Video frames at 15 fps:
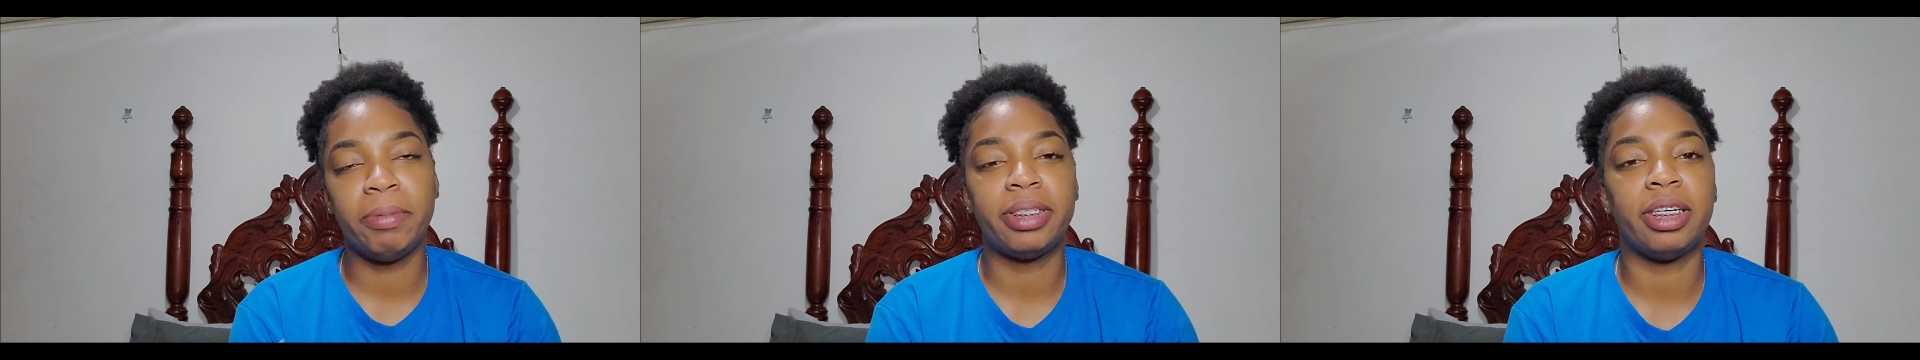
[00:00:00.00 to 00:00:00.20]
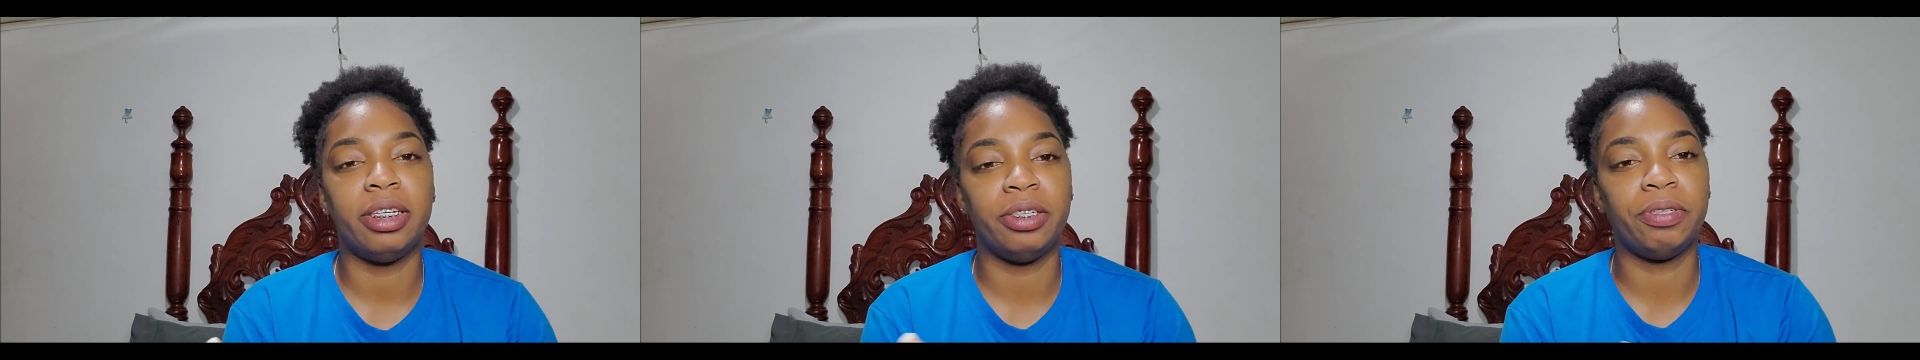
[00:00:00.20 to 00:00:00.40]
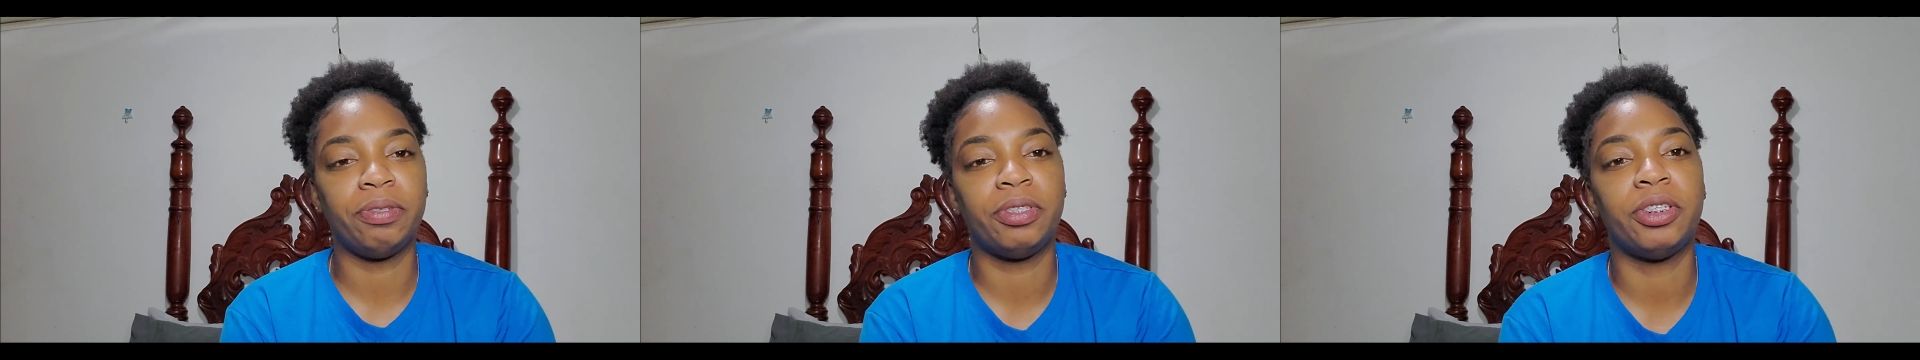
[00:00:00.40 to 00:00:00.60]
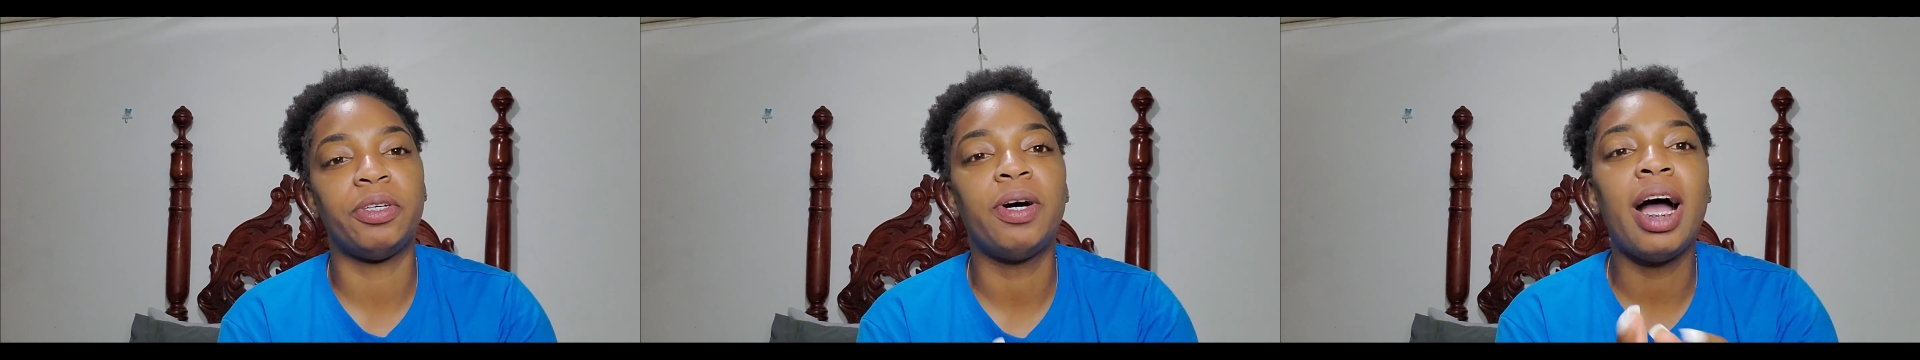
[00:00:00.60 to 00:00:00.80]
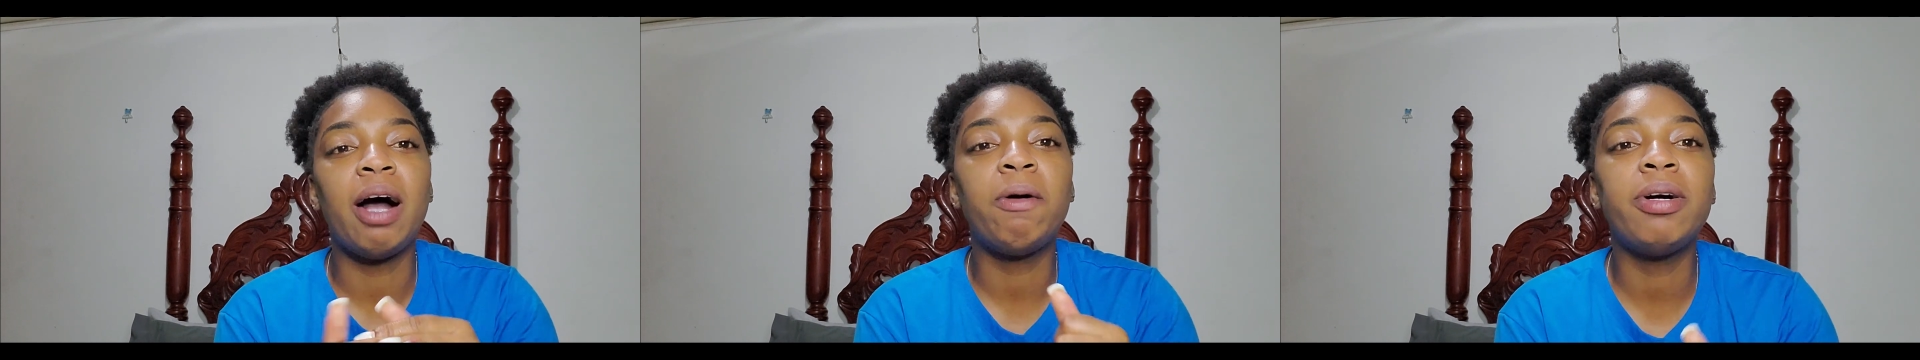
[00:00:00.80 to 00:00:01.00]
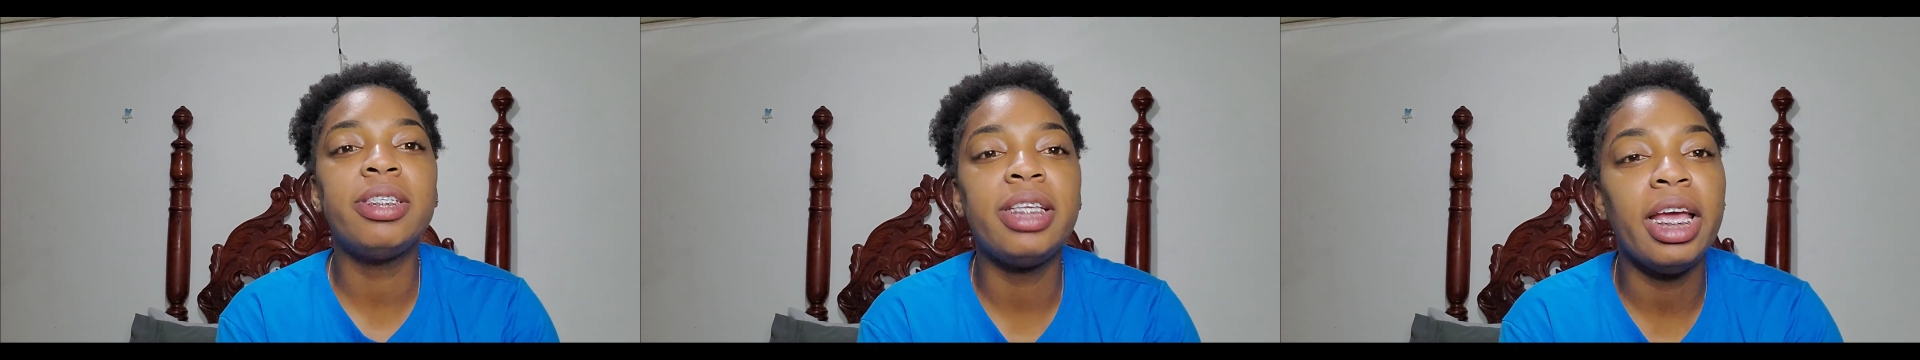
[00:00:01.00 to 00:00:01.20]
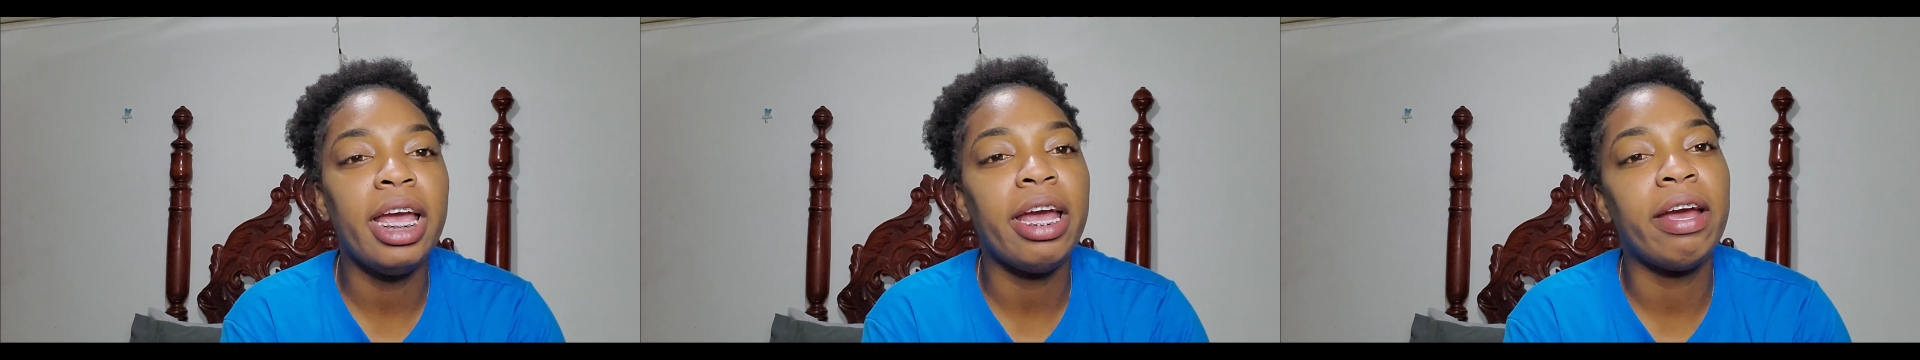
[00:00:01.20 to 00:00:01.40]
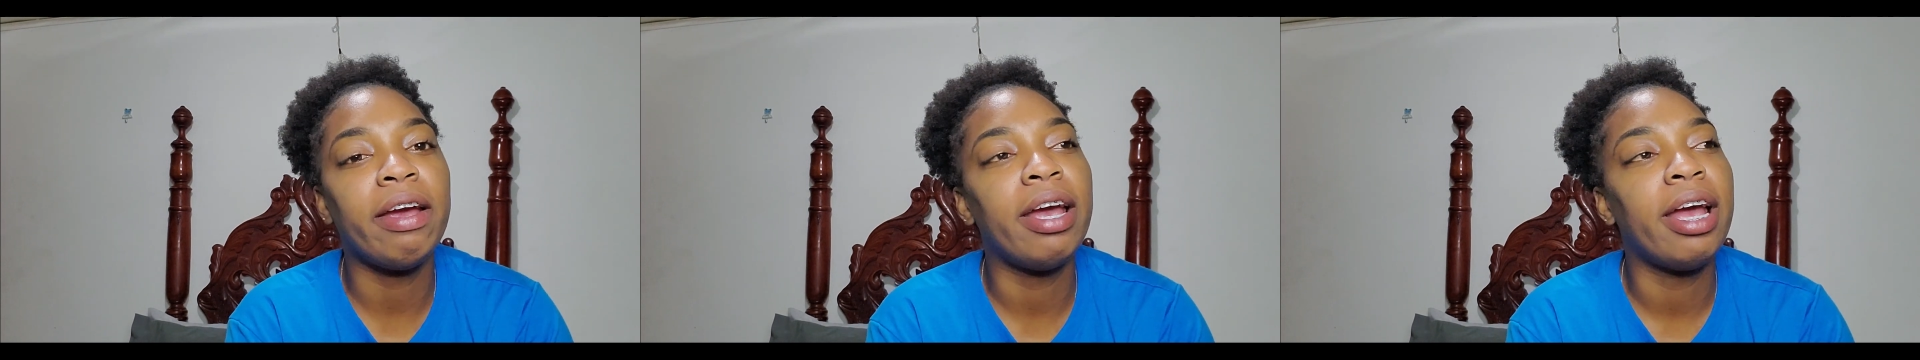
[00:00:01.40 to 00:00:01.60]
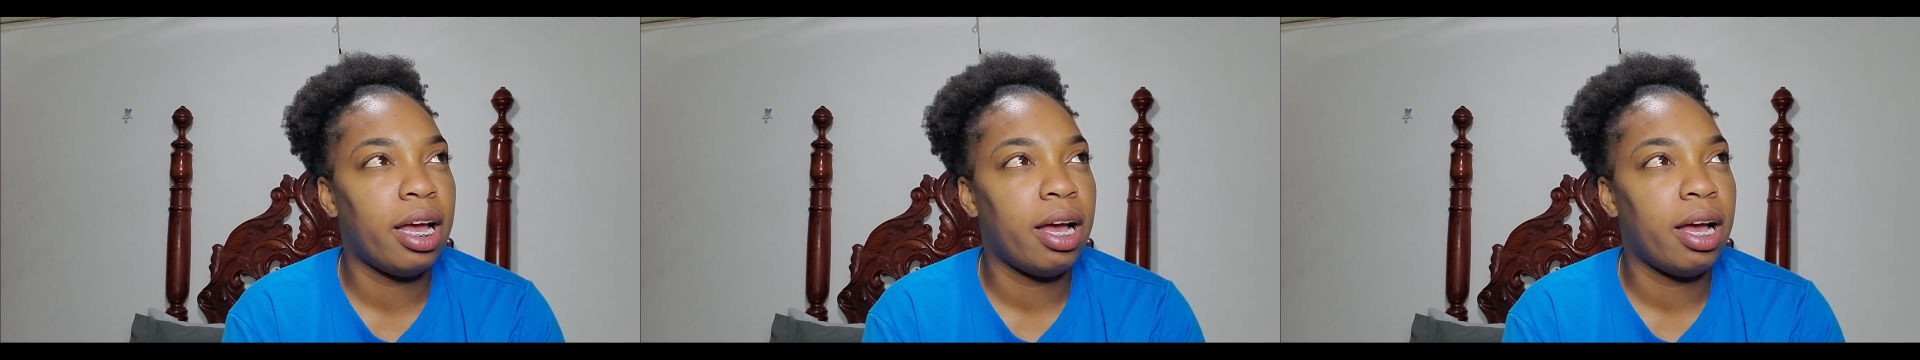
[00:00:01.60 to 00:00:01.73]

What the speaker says: tell you. So I was here.